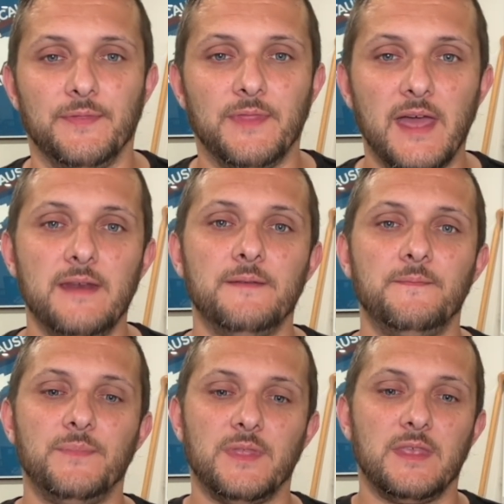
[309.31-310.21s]
Then,
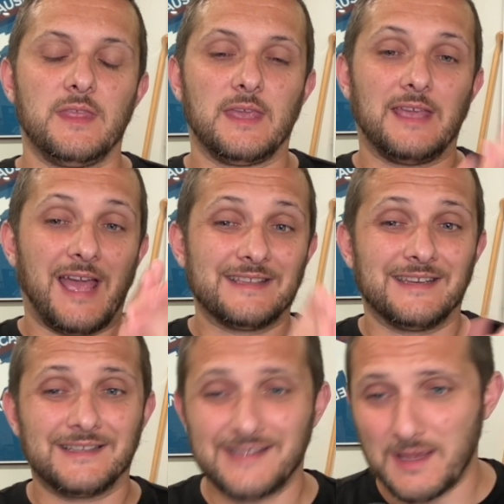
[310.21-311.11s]
like as an
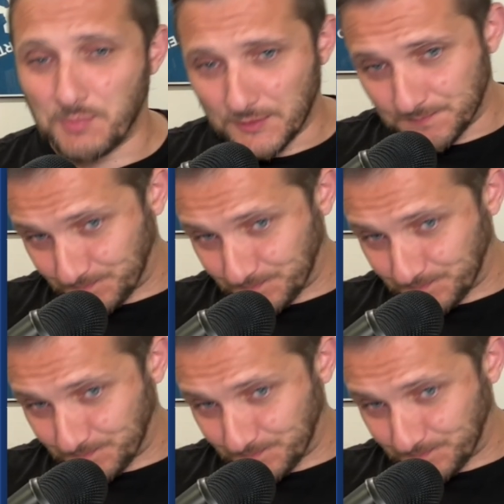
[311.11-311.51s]
example,